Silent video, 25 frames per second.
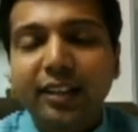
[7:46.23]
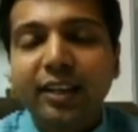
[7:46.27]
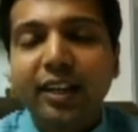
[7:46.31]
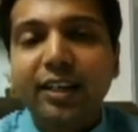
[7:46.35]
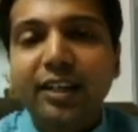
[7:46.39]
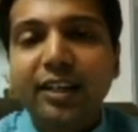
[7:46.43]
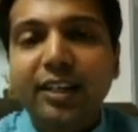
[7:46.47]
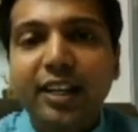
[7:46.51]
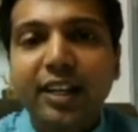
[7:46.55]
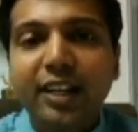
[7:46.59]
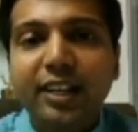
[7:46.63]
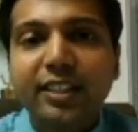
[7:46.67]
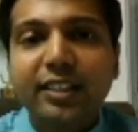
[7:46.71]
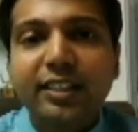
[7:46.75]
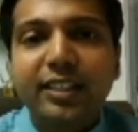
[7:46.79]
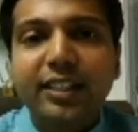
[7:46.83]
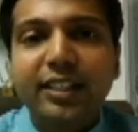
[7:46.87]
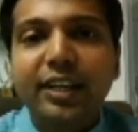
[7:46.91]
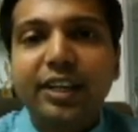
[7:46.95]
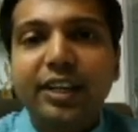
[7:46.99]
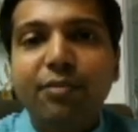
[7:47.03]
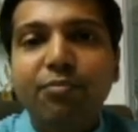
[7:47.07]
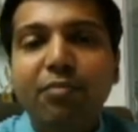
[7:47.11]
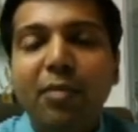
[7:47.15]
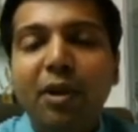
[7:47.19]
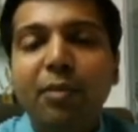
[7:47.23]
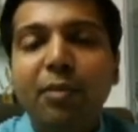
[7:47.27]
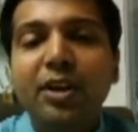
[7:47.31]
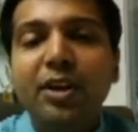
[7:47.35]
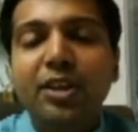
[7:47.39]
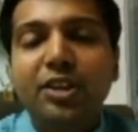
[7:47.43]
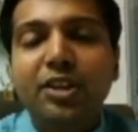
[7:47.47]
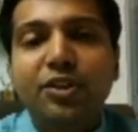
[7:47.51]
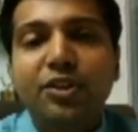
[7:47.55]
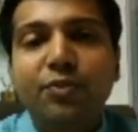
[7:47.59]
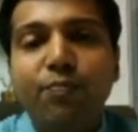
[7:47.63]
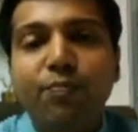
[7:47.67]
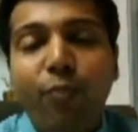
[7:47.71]
in that case it may
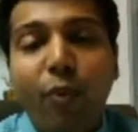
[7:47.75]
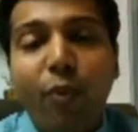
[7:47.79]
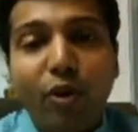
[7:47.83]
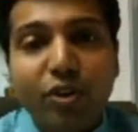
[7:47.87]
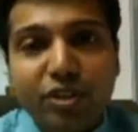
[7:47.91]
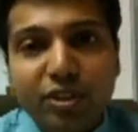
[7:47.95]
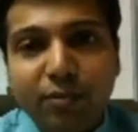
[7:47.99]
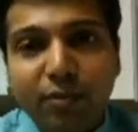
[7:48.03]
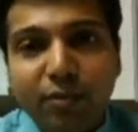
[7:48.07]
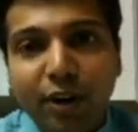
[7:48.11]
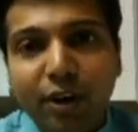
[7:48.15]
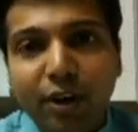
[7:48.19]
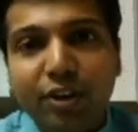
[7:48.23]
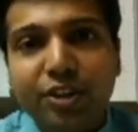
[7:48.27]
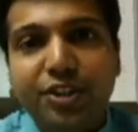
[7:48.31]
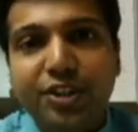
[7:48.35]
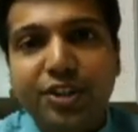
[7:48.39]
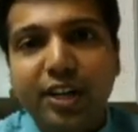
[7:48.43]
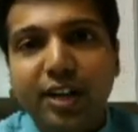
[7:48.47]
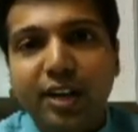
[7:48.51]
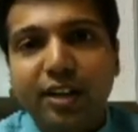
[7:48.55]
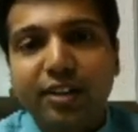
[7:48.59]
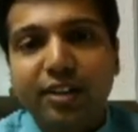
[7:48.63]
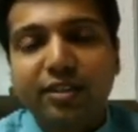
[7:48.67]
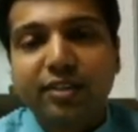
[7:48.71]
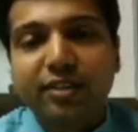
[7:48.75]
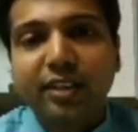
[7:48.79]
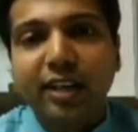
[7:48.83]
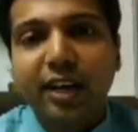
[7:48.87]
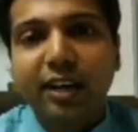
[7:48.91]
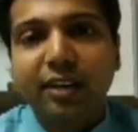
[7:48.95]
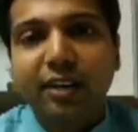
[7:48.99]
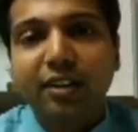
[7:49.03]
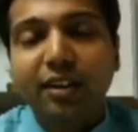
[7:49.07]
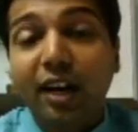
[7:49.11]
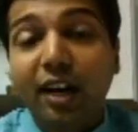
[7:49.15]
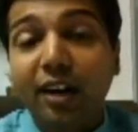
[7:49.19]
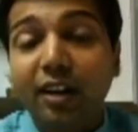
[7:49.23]
be a possible chance
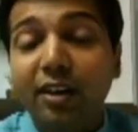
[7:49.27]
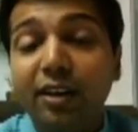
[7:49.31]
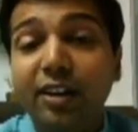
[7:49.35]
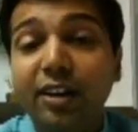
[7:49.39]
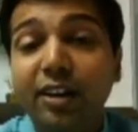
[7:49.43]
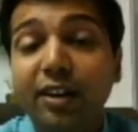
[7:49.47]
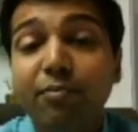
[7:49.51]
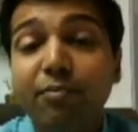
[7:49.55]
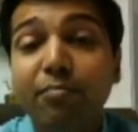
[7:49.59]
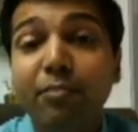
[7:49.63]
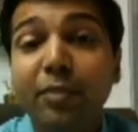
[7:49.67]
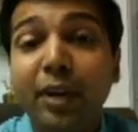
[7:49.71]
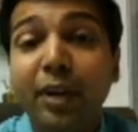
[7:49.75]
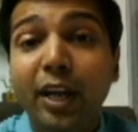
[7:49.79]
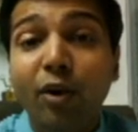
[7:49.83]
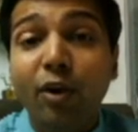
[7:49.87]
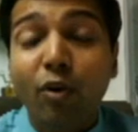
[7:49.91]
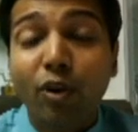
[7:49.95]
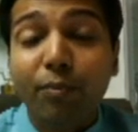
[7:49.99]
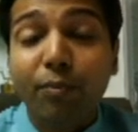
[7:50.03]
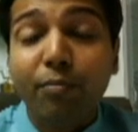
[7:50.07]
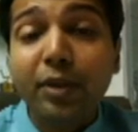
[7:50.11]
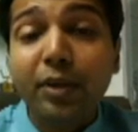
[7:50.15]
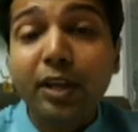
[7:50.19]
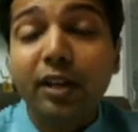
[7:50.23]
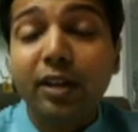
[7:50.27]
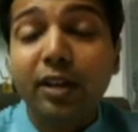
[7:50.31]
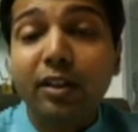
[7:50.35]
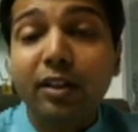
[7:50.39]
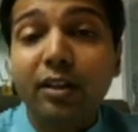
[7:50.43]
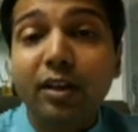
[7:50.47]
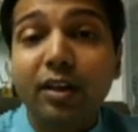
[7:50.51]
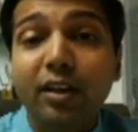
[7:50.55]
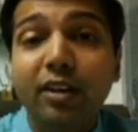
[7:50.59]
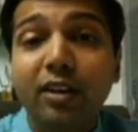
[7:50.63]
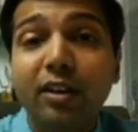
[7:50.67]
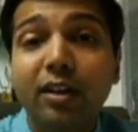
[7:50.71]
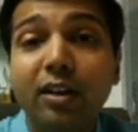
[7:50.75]
that the title deed may not
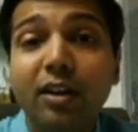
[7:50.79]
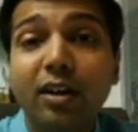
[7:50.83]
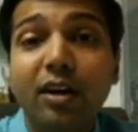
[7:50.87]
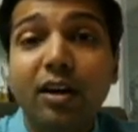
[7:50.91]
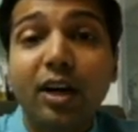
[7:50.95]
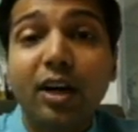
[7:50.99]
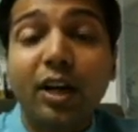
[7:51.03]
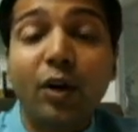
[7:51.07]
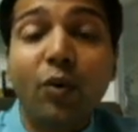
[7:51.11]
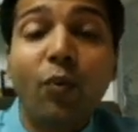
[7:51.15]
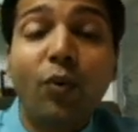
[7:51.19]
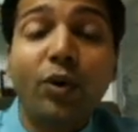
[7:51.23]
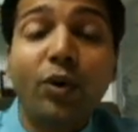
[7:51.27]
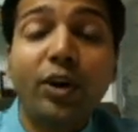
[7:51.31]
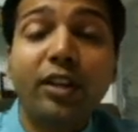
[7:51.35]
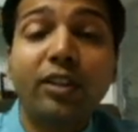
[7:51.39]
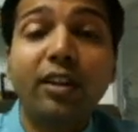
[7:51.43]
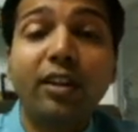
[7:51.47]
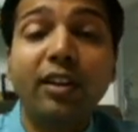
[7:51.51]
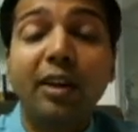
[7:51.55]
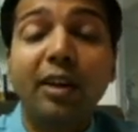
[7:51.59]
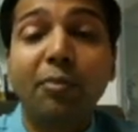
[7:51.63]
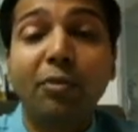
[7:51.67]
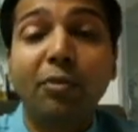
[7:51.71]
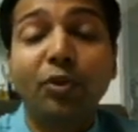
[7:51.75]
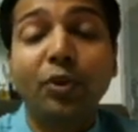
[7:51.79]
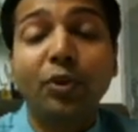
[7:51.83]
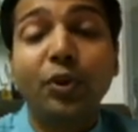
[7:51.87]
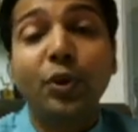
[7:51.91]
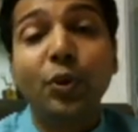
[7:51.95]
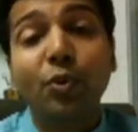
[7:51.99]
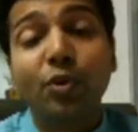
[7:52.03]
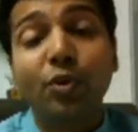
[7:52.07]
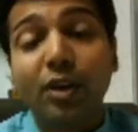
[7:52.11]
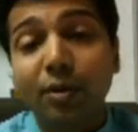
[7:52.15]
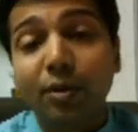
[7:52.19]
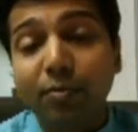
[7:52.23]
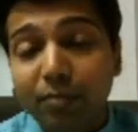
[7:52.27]
be in the converted in the name of
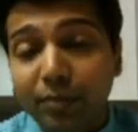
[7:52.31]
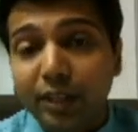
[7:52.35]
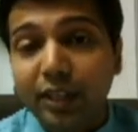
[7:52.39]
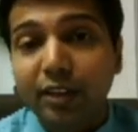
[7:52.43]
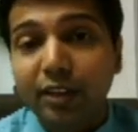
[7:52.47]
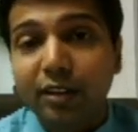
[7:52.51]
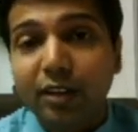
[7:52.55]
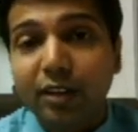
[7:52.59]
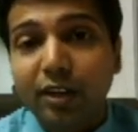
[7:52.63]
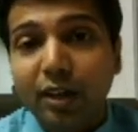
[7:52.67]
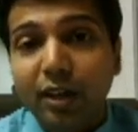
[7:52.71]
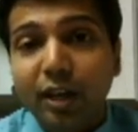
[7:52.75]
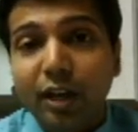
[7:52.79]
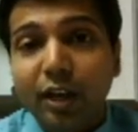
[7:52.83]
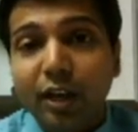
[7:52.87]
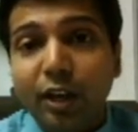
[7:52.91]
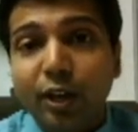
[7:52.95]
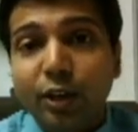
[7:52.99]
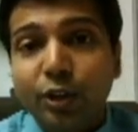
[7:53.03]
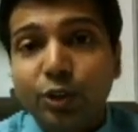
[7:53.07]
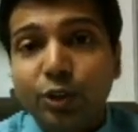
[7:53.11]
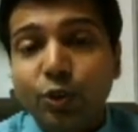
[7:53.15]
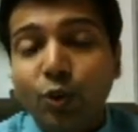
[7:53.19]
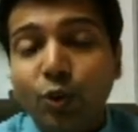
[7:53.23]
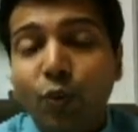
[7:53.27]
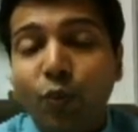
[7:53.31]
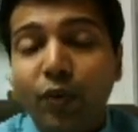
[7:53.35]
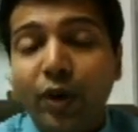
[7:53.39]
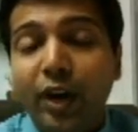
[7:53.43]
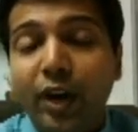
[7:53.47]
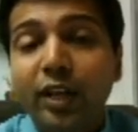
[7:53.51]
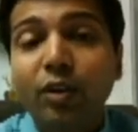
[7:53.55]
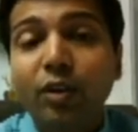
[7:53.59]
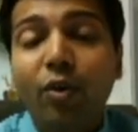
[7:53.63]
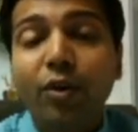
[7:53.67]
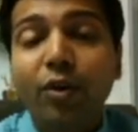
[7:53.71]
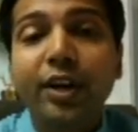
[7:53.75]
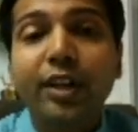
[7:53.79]
the new company. So
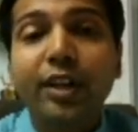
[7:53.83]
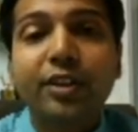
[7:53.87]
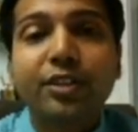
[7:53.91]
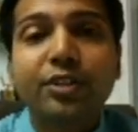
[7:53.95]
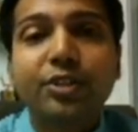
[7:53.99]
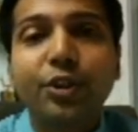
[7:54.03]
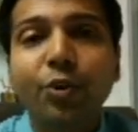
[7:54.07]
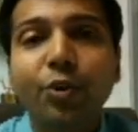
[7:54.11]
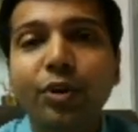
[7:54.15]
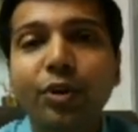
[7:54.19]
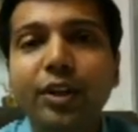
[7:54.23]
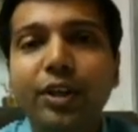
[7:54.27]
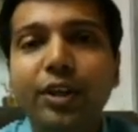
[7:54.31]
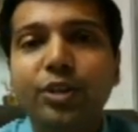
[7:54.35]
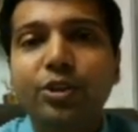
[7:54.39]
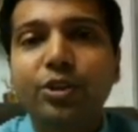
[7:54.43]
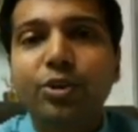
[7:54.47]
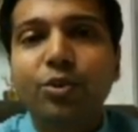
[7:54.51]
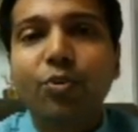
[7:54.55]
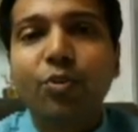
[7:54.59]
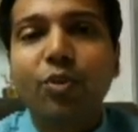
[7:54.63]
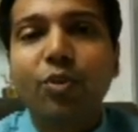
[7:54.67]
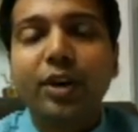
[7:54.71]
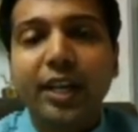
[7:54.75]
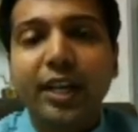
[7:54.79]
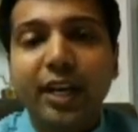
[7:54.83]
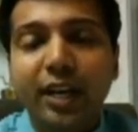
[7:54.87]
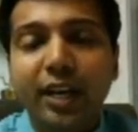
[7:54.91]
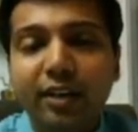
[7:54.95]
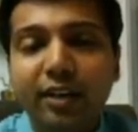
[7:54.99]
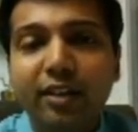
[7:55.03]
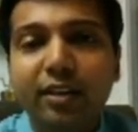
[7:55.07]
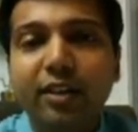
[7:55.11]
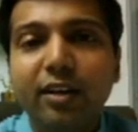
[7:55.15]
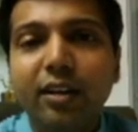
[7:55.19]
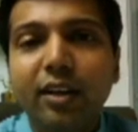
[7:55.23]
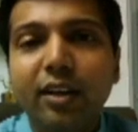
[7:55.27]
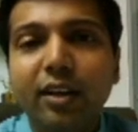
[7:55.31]
where the auditor's duty is to
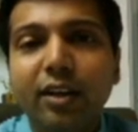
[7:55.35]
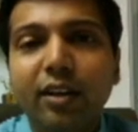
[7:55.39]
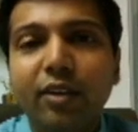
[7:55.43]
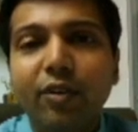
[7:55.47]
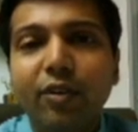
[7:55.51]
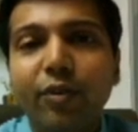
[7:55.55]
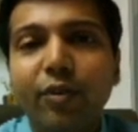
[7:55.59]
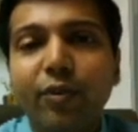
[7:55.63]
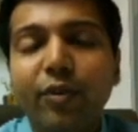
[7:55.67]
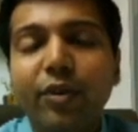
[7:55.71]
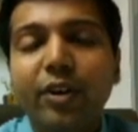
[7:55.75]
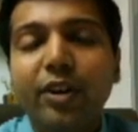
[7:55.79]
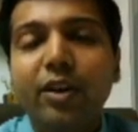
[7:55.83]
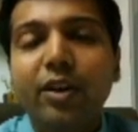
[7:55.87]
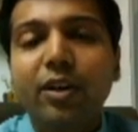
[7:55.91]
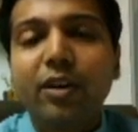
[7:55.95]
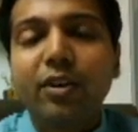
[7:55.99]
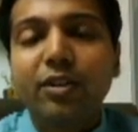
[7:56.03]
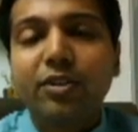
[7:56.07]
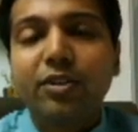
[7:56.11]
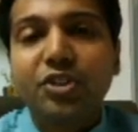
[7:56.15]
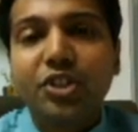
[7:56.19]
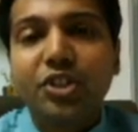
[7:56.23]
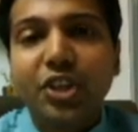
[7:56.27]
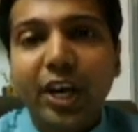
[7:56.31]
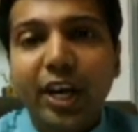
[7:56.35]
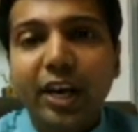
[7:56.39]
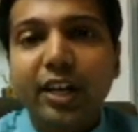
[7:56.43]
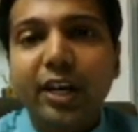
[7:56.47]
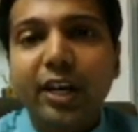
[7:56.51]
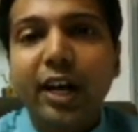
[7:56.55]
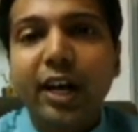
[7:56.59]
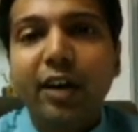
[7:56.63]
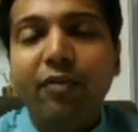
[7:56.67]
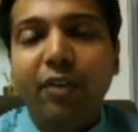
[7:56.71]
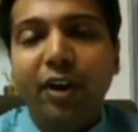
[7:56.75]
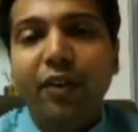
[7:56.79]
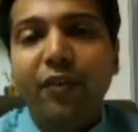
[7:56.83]
again
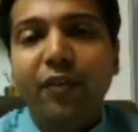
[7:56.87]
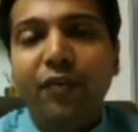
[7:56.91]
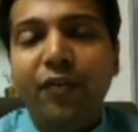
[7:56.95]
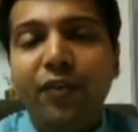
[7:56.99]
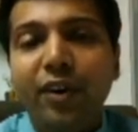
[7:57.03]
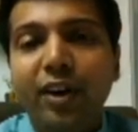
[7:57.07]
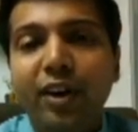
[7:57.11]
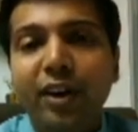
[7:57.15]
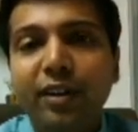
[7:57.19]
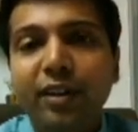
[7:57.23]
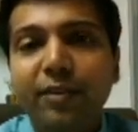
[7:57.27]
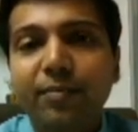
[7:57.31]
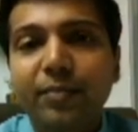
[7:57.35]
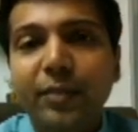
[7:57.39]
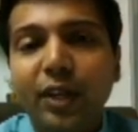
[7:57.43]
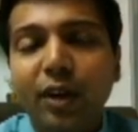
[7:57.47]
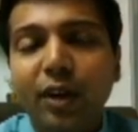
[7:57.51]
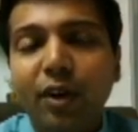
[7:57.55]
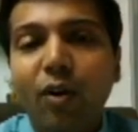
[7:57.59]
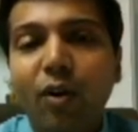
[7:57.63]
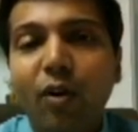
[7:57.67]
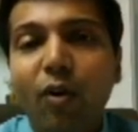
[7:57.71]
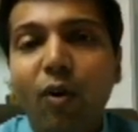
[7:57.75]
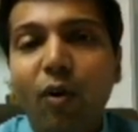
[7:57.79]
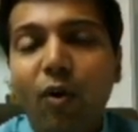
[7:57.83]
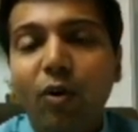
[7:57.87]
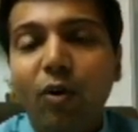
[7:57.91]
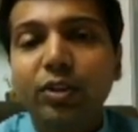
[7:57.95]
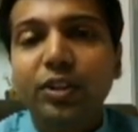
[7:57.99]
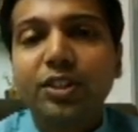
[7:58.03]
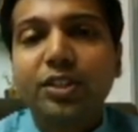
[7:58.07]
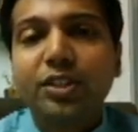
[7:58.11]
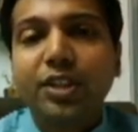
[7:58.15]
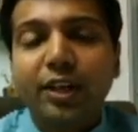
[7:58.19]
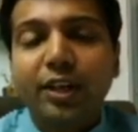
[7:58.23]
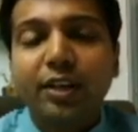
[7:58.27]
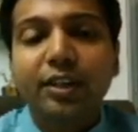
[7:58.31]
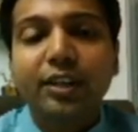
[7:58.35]
check and verify
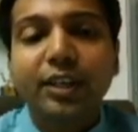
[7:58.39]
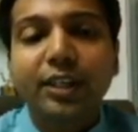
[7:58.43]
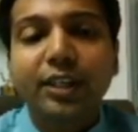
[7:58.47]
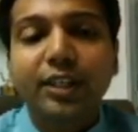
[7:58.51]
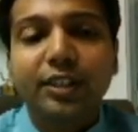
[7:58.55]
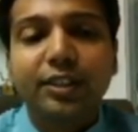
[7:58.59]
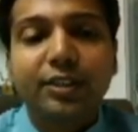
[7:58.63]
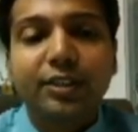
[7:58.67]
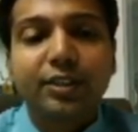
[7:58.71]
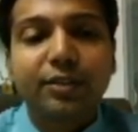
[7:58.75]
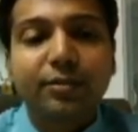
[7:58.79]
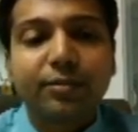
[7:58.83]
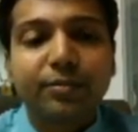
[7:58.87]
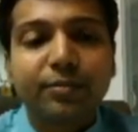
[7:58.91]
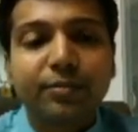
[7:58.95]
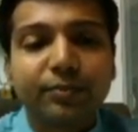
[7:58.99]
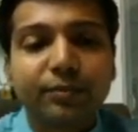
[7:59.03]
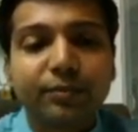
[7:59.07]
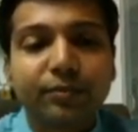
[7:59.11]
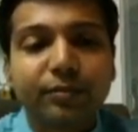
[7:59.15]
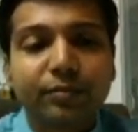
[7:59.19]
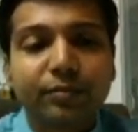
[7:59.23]
all these title deeds.